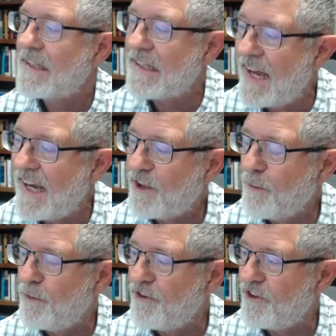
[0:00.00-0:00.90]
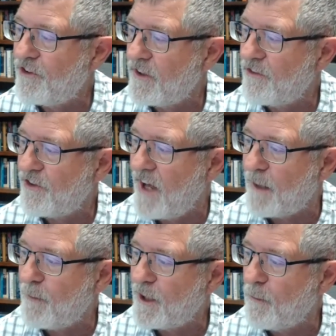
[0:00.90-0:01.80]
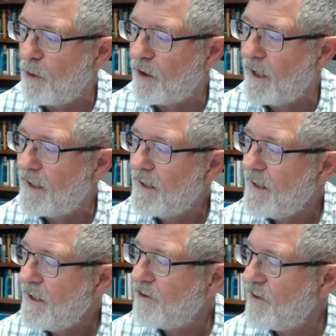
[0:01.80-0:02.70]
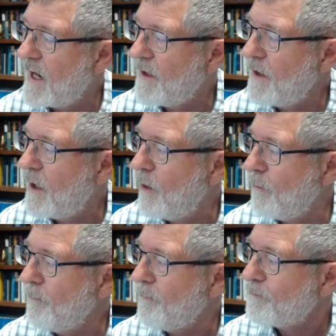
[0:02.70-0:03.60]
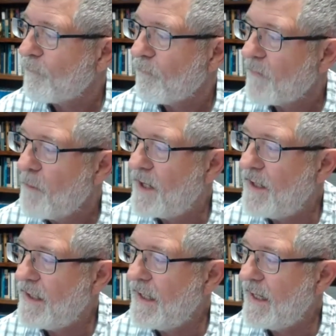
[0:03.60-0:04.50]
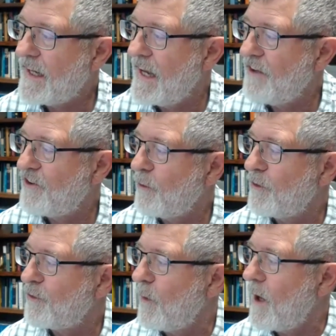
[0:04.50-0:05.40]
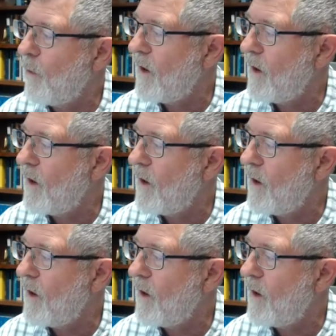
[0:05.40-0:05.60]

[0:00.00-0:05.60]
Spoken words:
like the position of Sodom and Gomorrah, is not known. But in any case, it was well